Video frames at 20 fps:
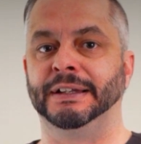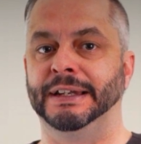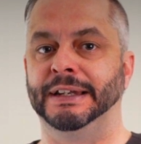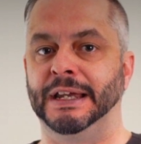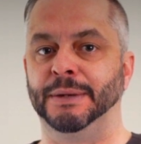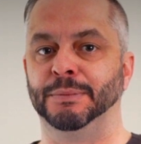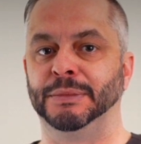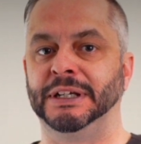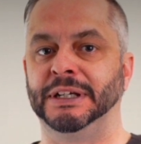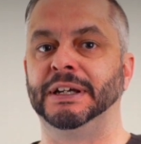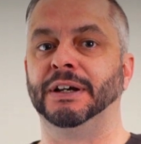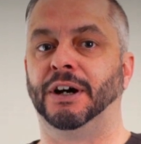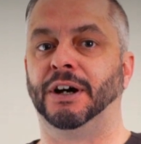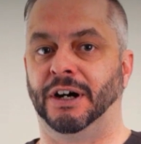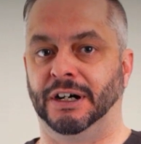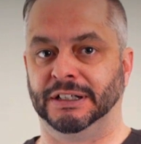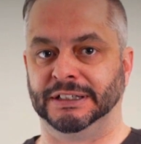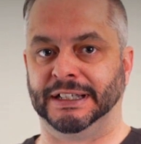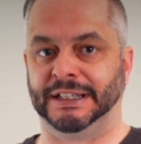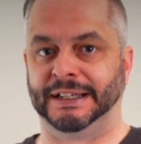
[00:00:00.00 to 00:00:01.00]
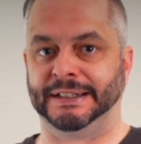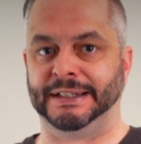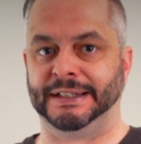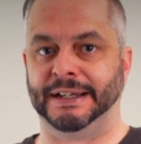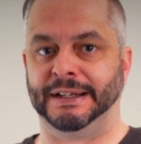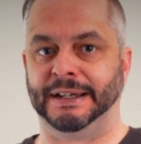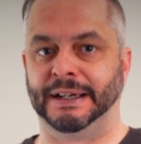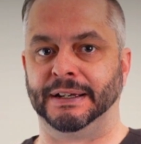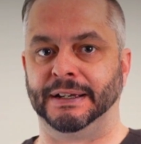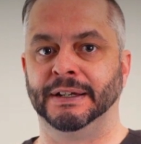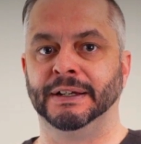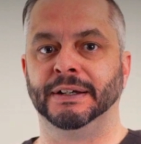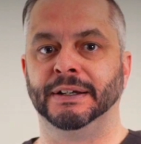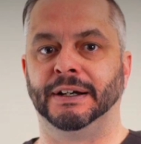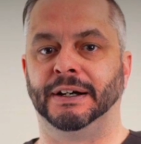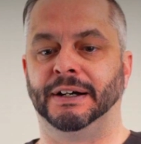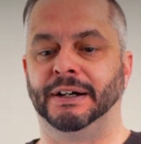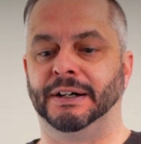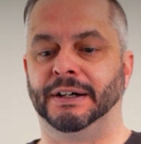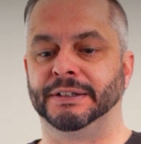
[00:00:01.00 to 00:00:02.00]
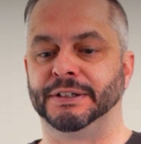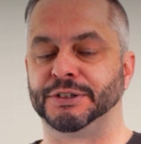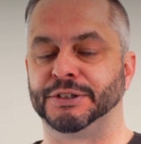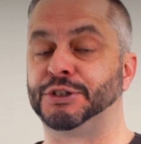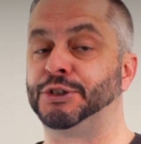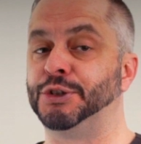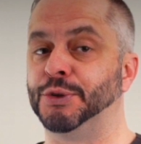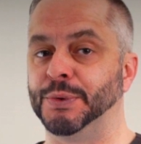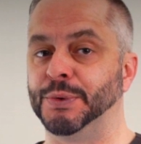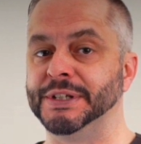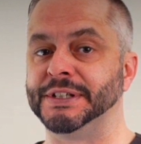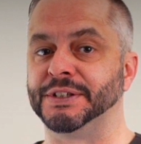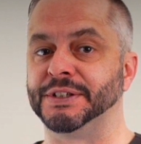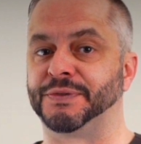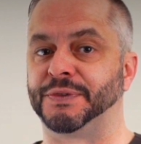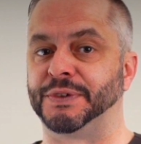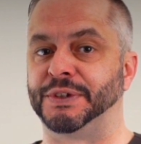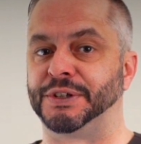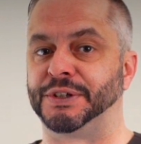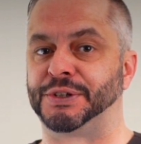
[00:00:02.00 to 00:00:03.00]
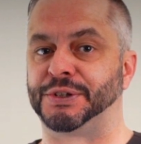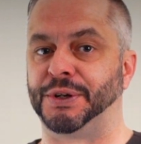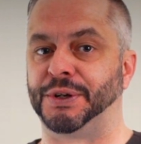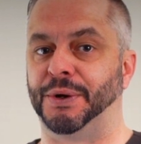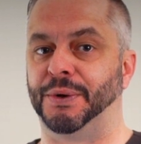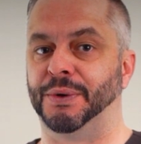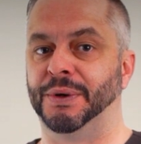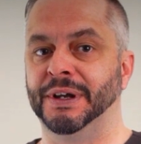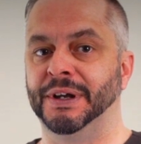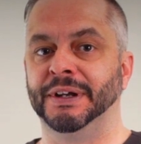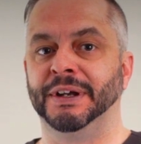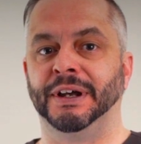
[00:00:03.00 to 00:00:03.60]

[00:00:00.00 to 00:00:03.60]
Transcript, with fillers: namely online dating. Uh, there's two reasons for this show.